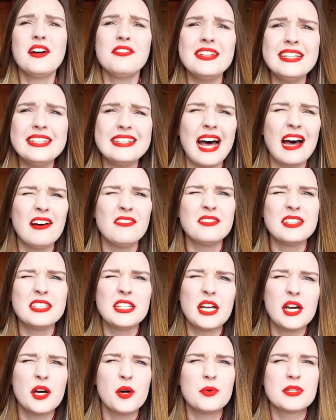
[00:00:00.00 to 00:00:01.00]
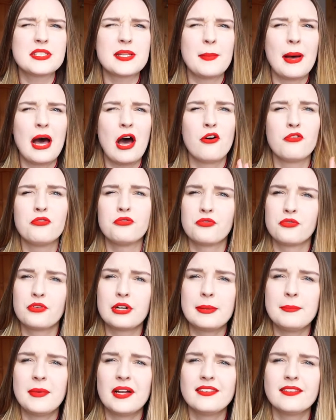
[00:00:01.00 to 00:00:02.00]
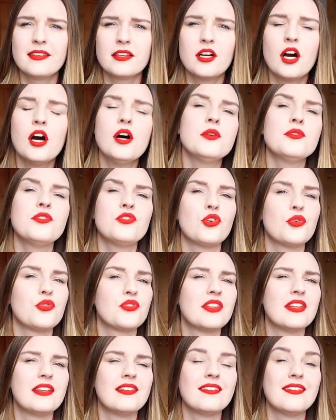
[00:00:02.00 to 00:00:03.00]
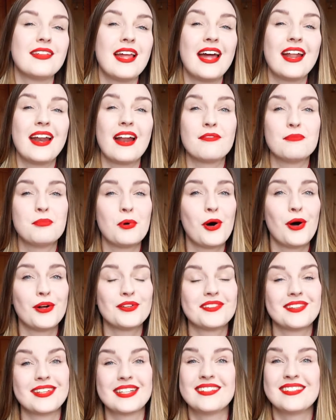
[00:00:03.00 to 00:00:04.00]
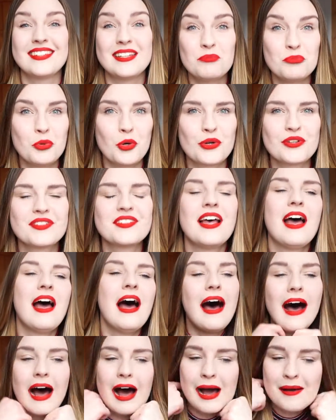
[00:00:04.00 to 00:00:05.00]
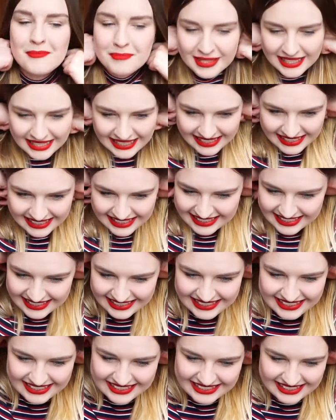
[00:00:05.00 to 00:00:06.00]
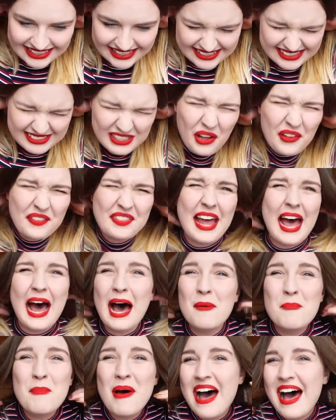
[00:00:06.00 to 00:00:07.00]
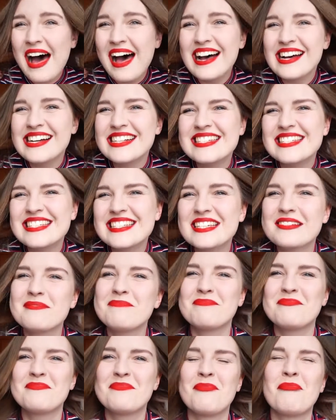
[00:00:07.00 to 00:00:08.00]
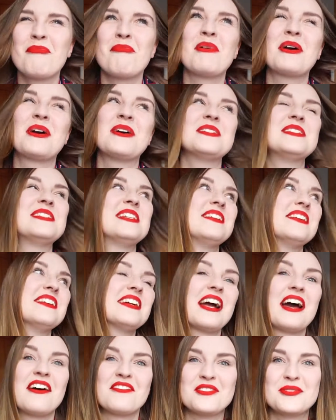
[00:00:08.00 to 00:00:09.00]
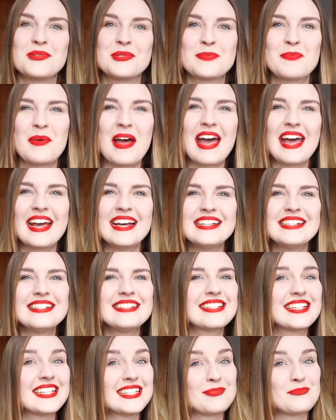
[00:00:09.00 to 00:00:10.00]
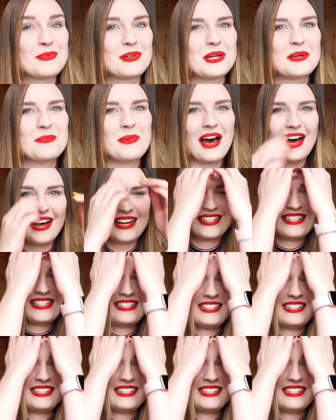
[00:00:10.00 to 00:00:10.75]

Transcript: I think that video was about 3 months ago, so since then I've bought 16 books. I mean, it's not that bad, but considering I have no space, it's pretty bad.